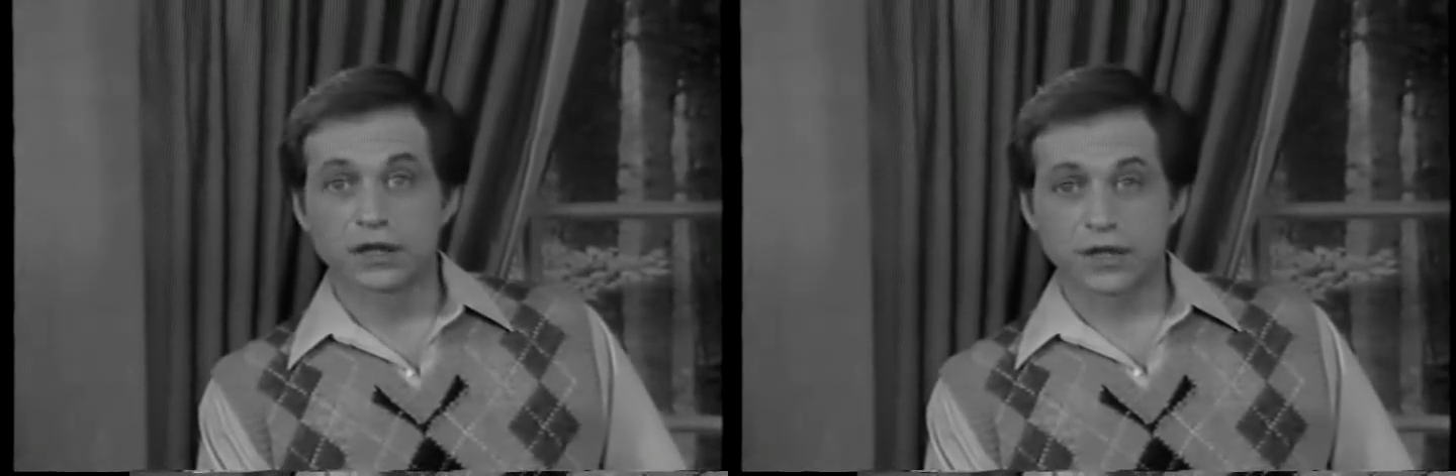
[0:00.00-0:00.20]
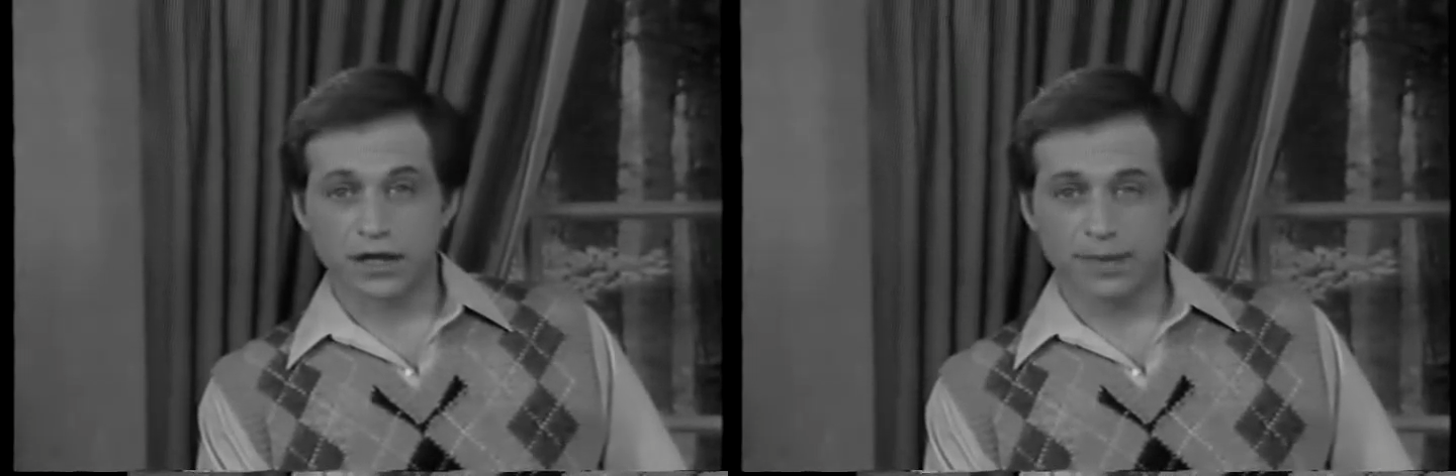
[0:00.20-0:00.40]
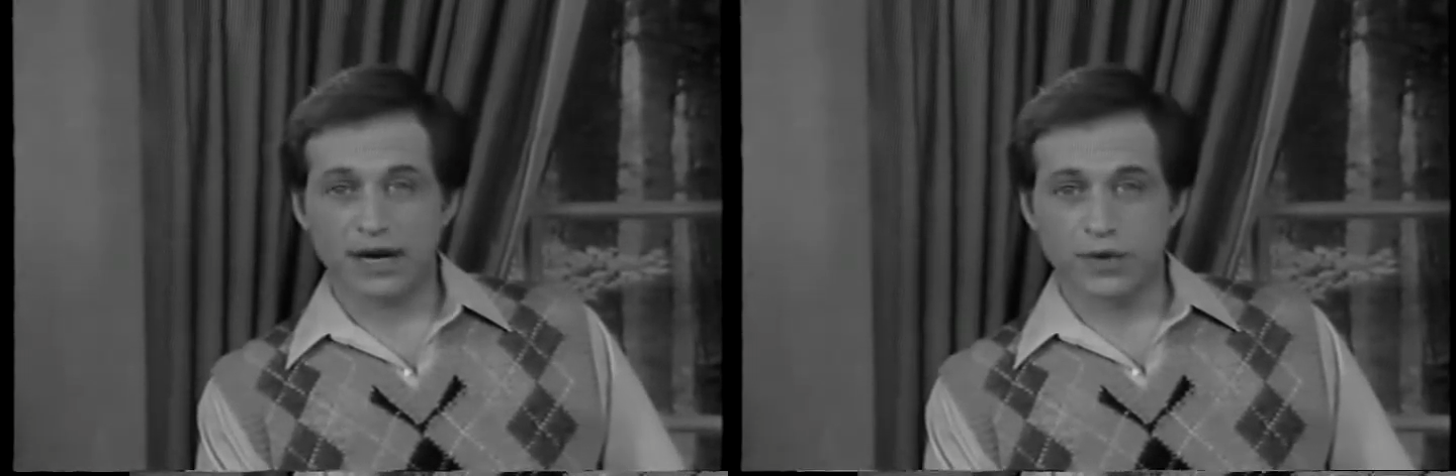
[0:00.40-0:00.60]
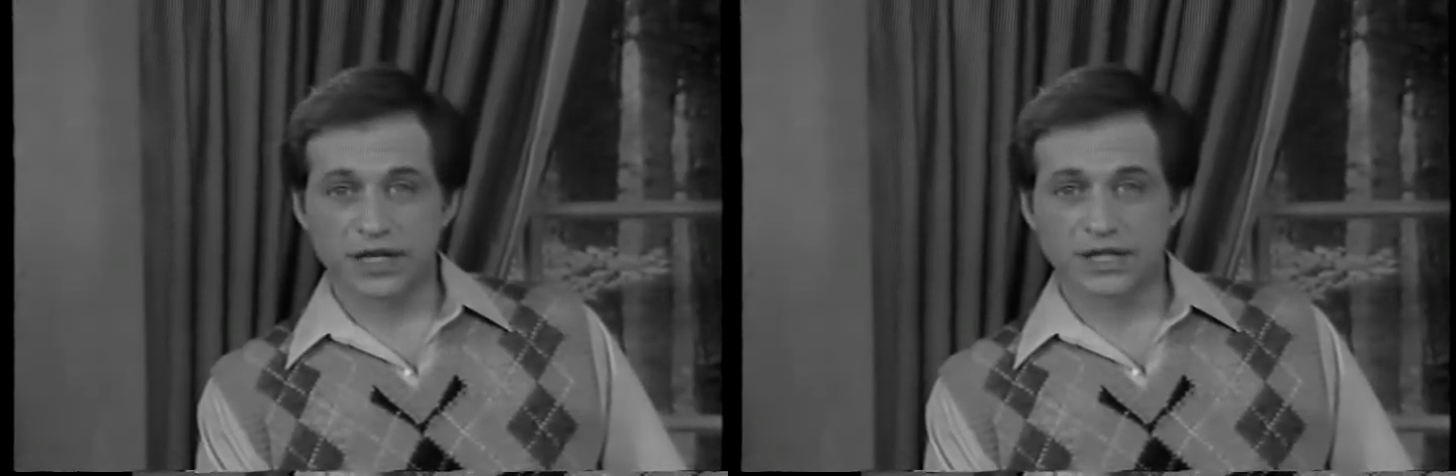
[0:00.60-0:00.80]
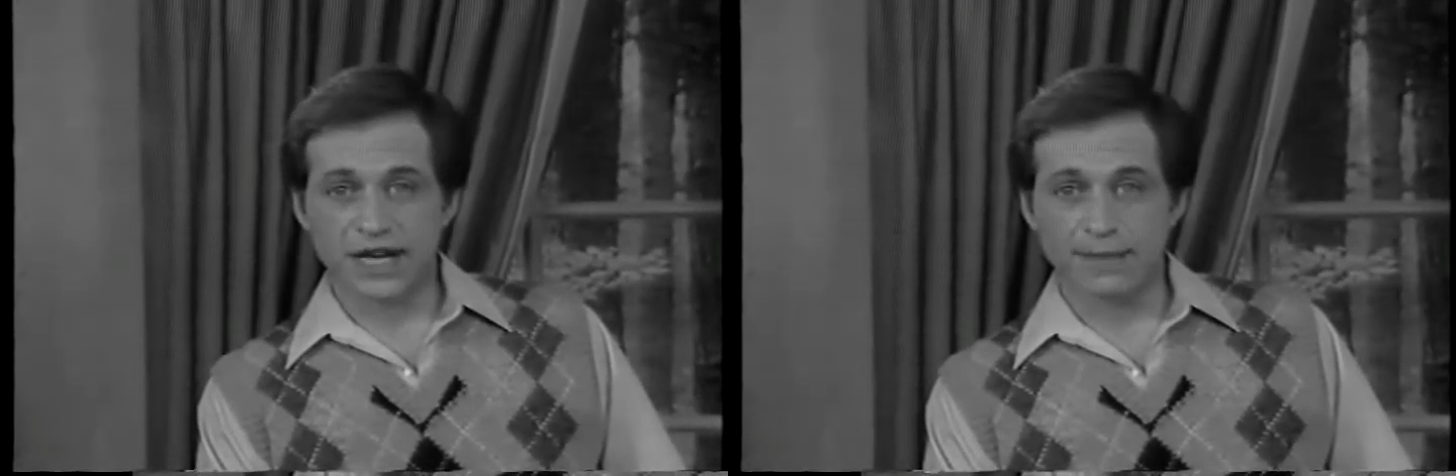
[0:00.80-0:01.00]
So you might want
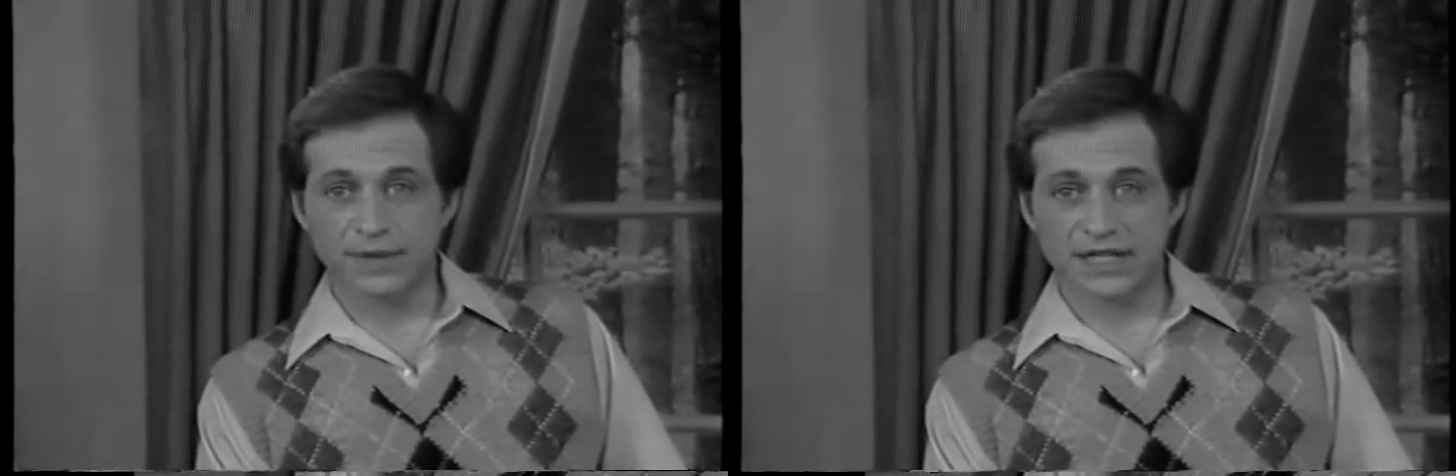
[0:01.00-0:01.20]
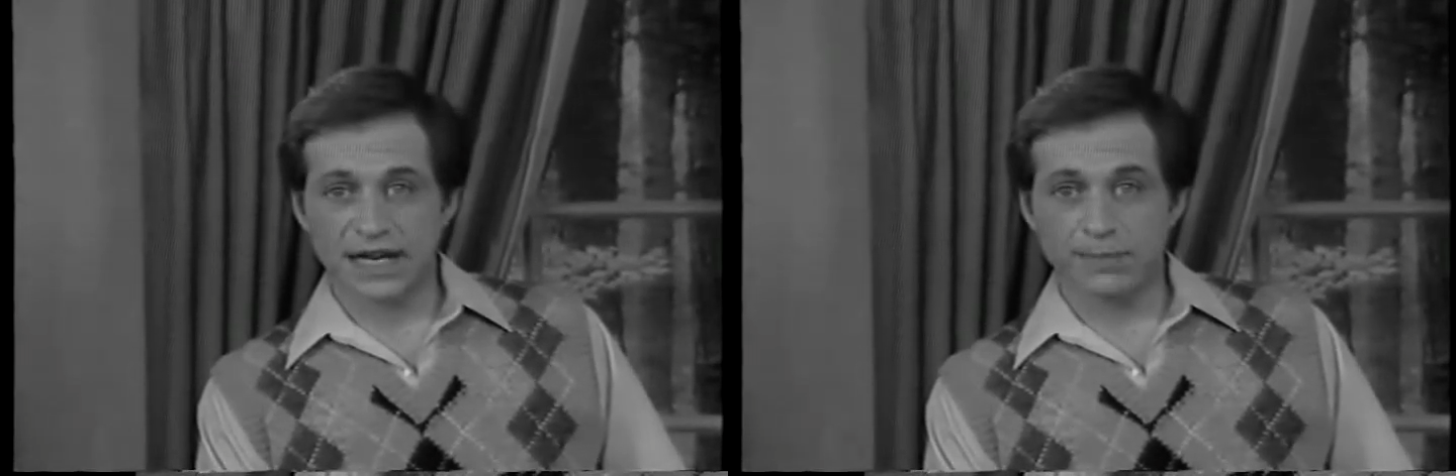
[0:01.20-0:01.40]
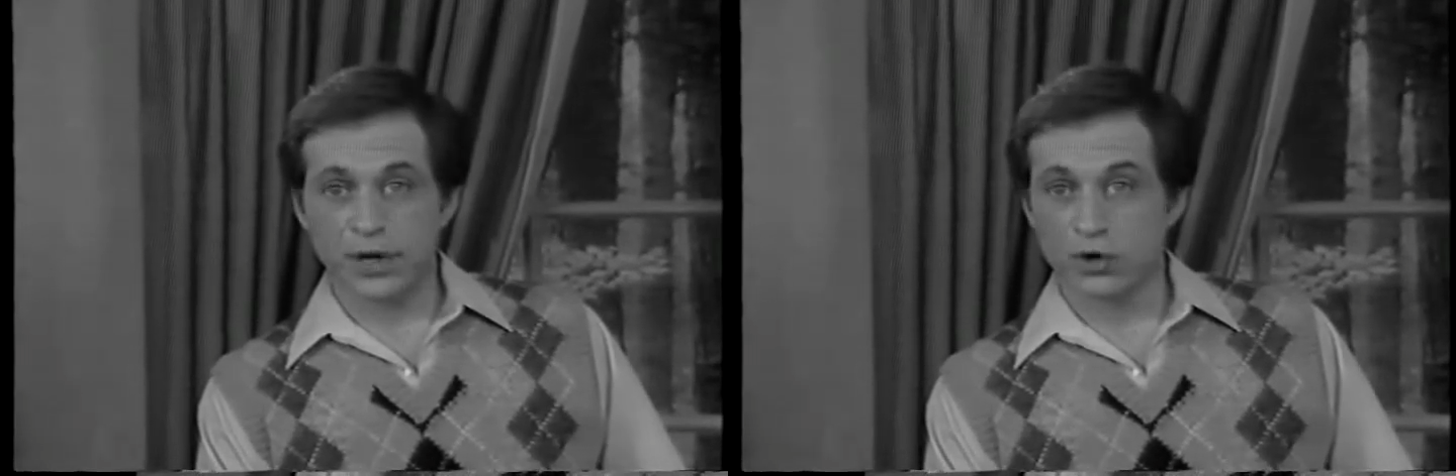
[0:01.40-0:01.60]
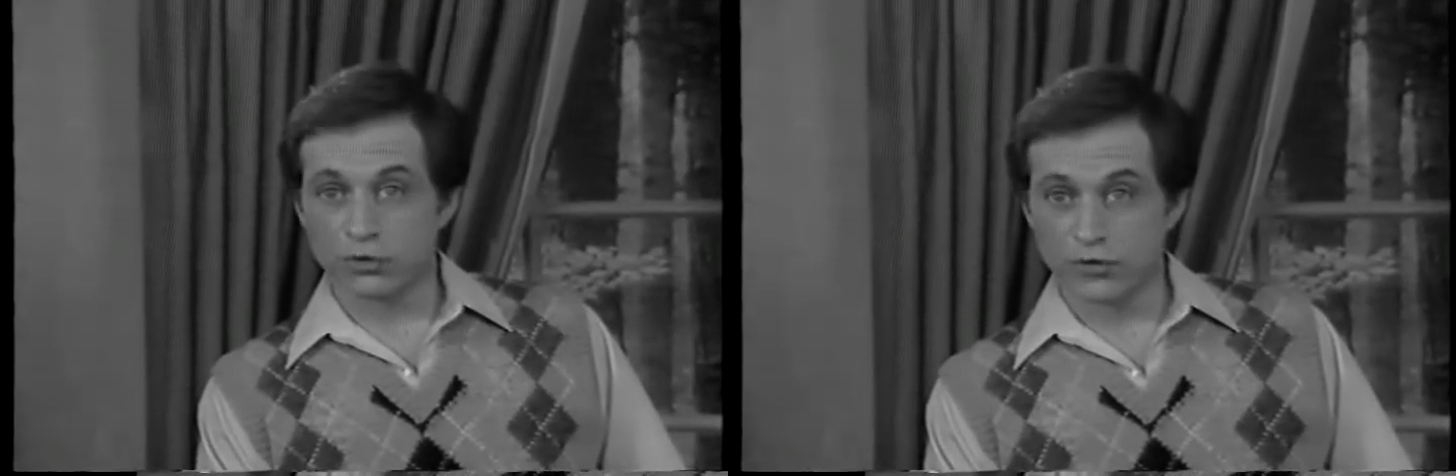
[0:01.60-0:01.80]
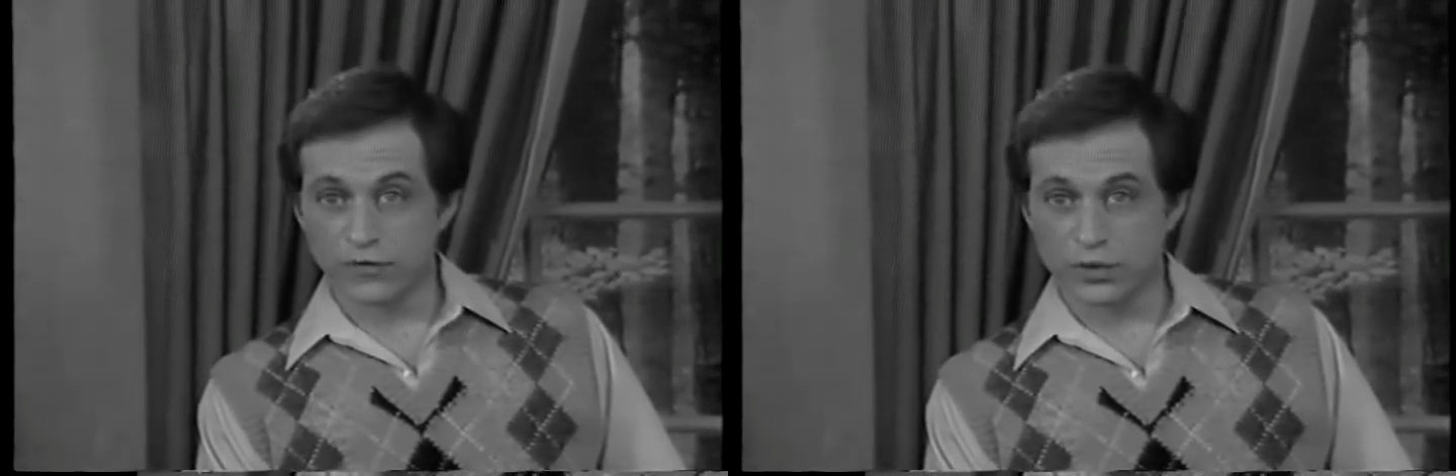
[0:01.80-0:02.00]
to stop the tape here
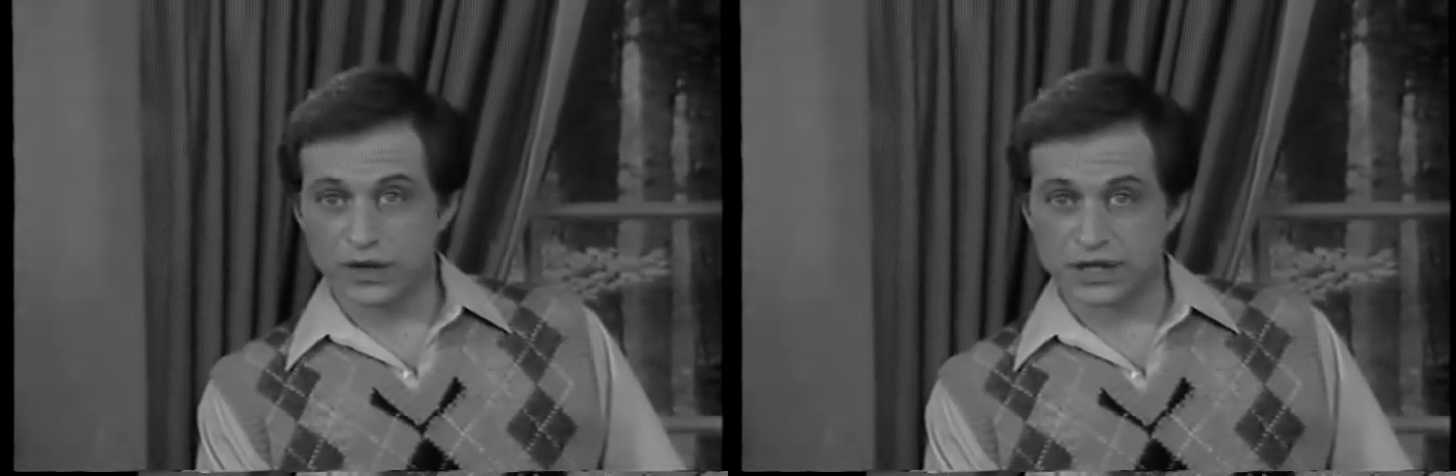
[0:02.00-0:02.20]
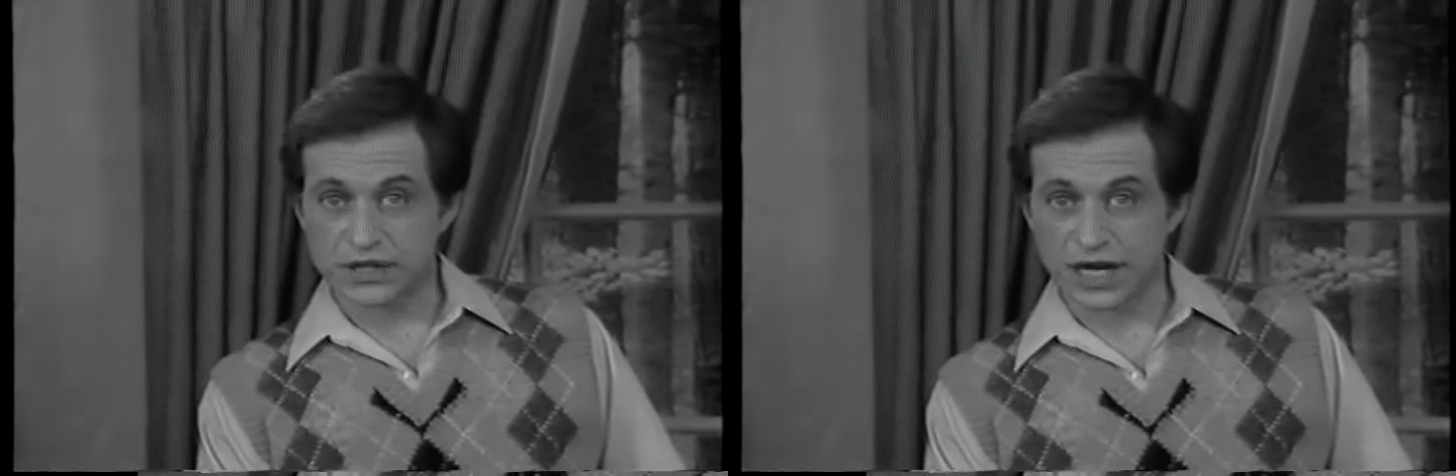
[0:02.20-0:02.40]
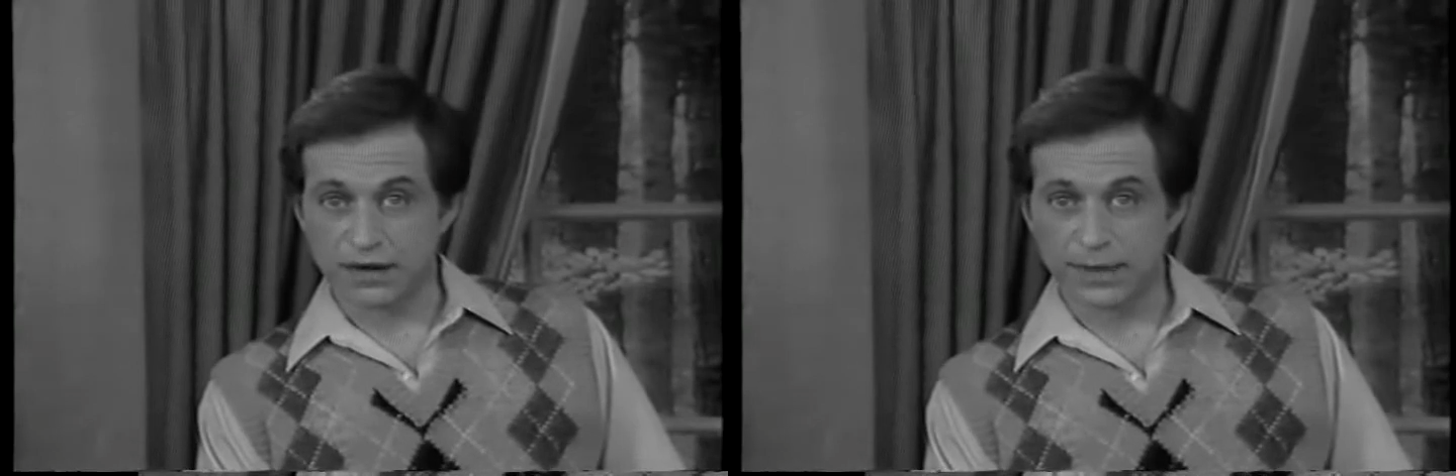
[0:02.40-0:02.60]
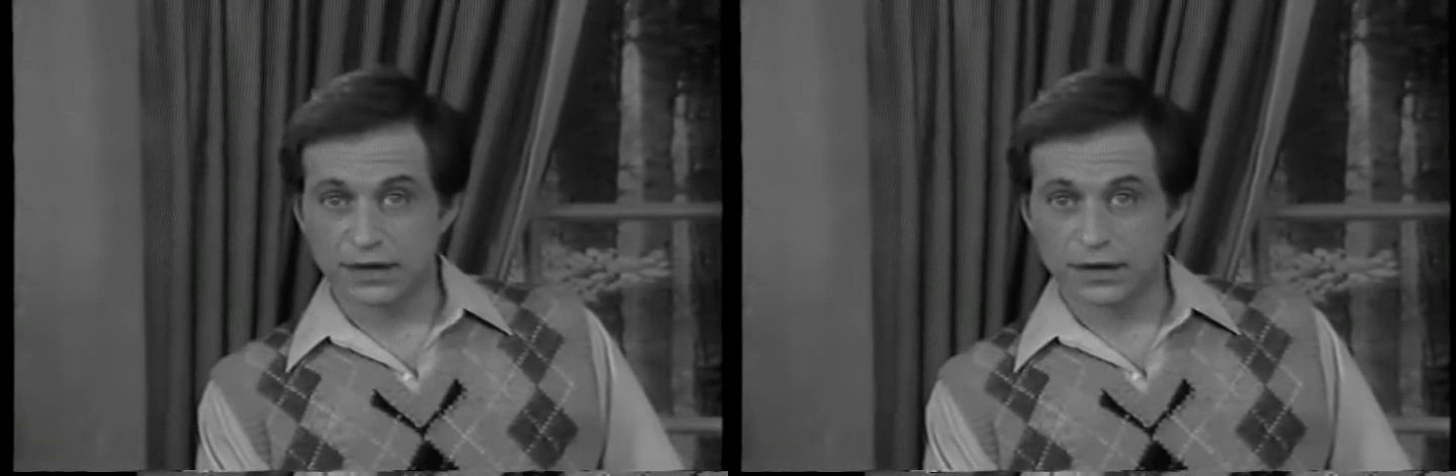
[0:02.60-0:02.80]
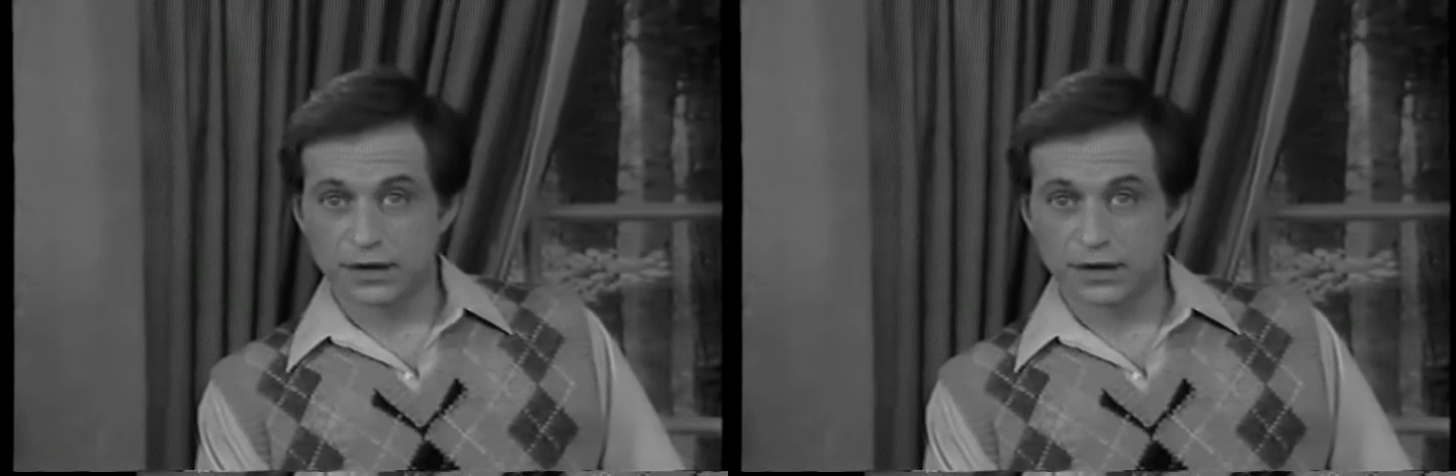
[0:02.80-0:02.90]
and review this segment,